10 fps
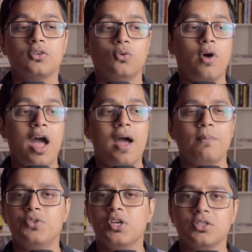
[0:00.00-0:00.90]
So I
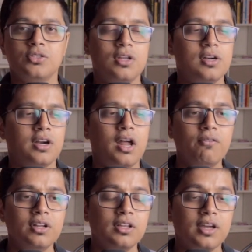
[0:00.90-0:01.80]
have just deleted
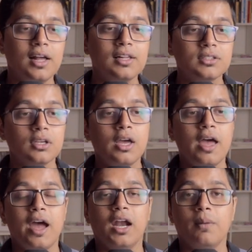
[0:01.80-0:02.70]
everything else
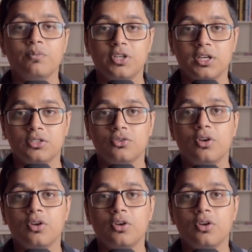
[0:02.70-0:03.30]
and I'm just